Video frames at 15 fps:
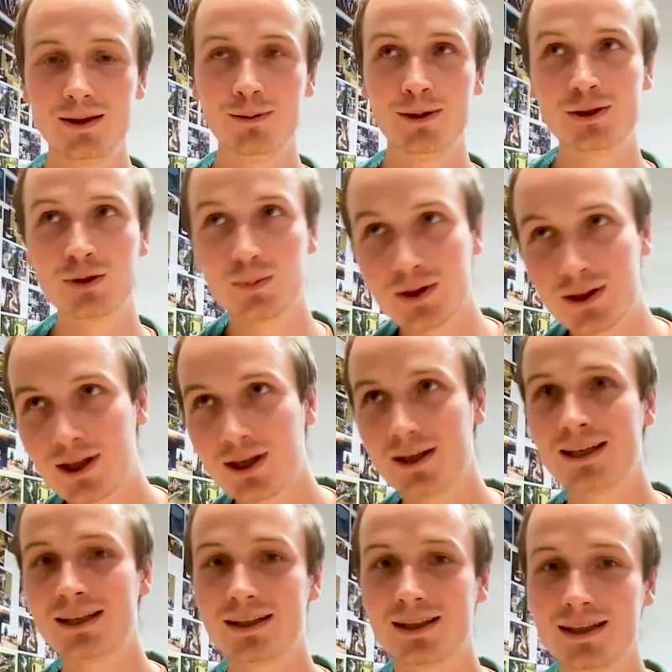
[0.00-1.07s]
When someone
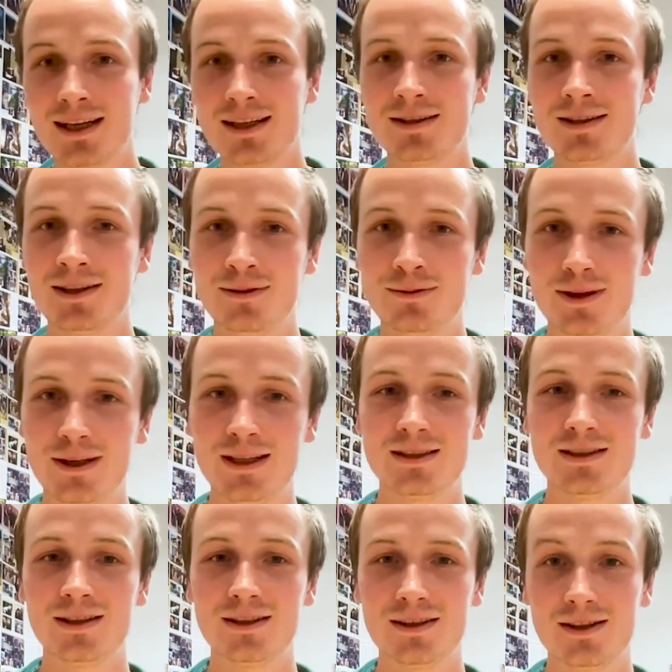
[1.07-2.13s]
gets to the
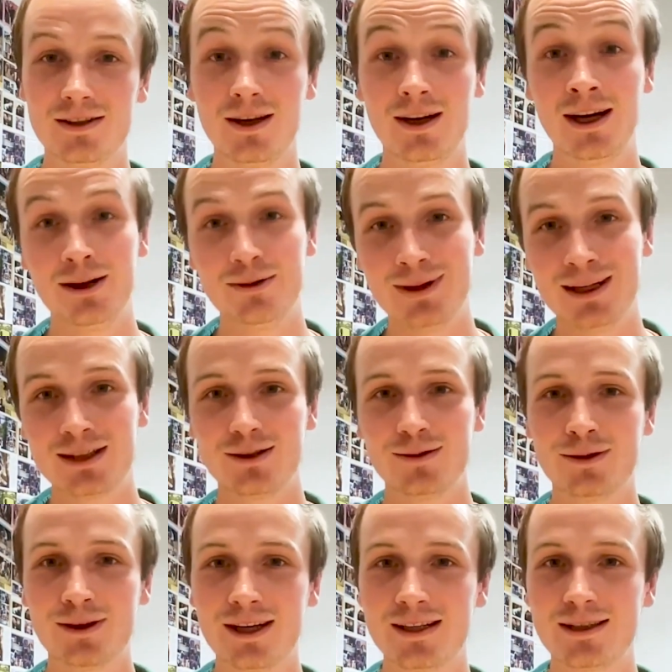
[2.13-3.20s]
finish and says, "Oh, I had a
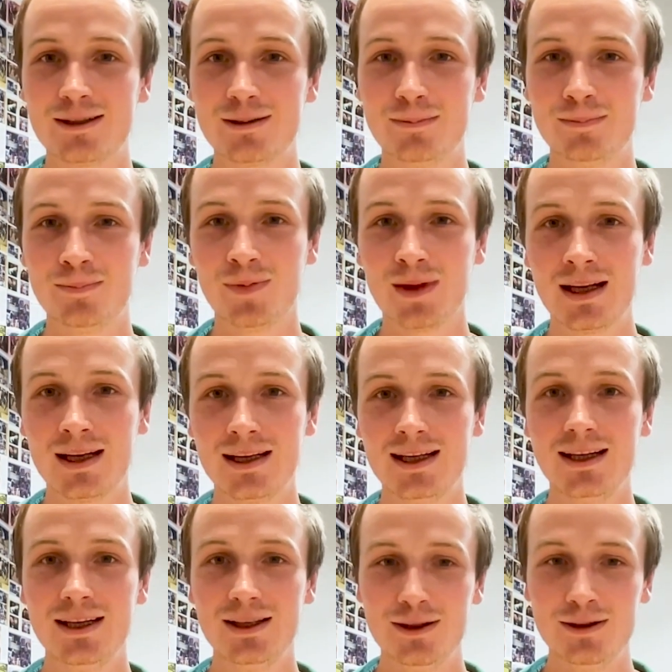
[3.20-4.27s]
massive crash,"
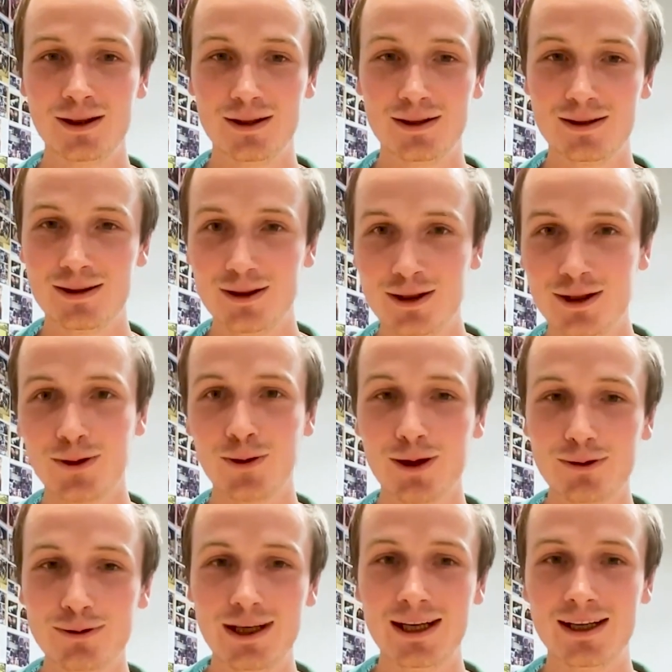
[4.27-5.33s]
you don't
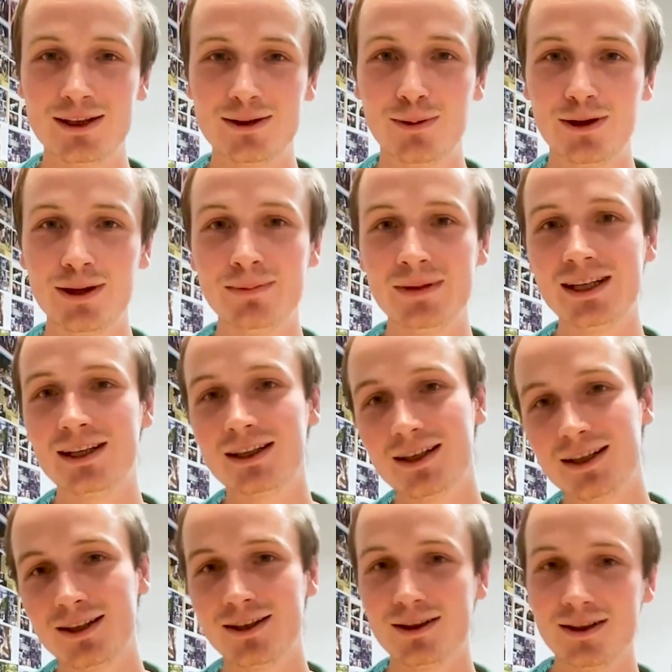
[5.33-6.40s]
quite realise what they mean
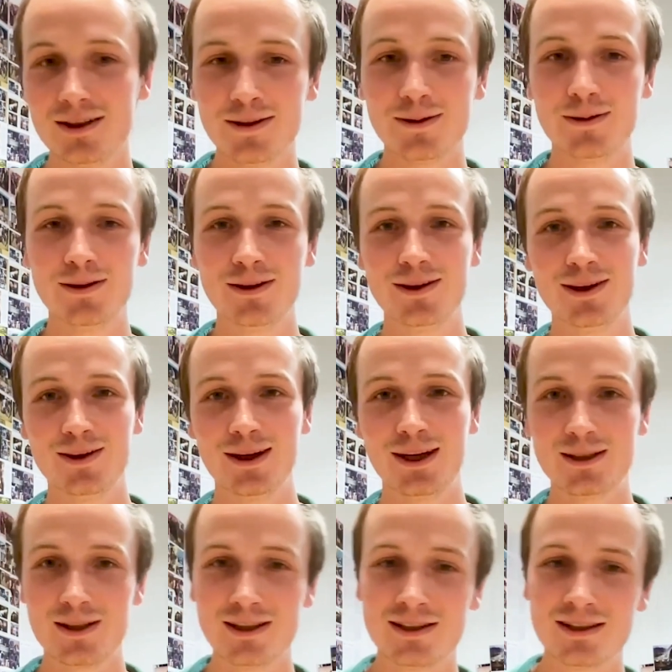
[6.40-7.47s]
until you actually